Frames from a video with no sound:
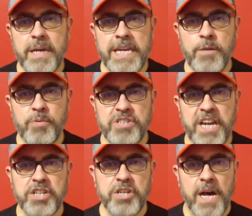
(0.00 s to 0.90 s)
ear
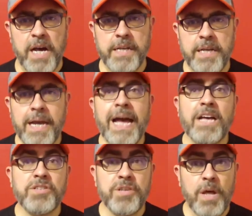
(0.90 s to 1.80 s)
protection on,
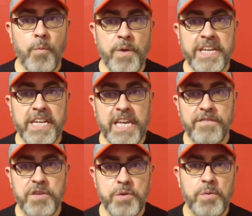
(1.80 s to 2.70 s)
so that we could
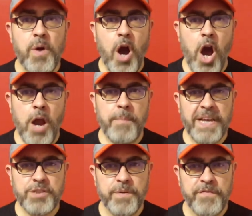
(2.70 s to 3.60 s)
give you our
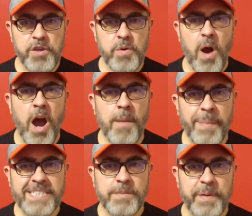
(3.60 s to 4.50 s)
best review, our
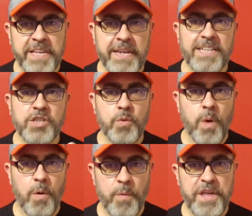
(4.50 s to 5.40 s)
best opinion as to
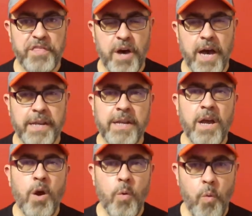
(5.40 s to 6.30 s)
what we thought
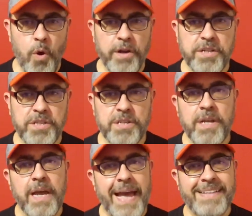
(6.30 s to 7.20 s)
works
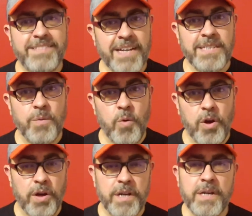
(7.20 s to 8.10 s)
and doesn't
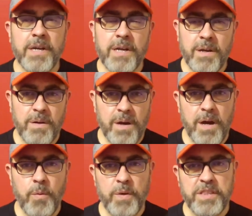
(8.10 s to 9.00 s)
work
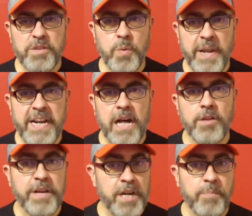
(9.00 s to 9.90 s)
with the
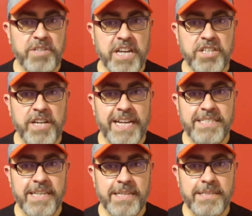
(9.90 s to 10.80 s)
$20 ear protection
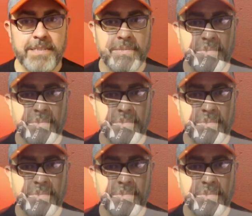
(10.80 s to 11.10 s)
headsets.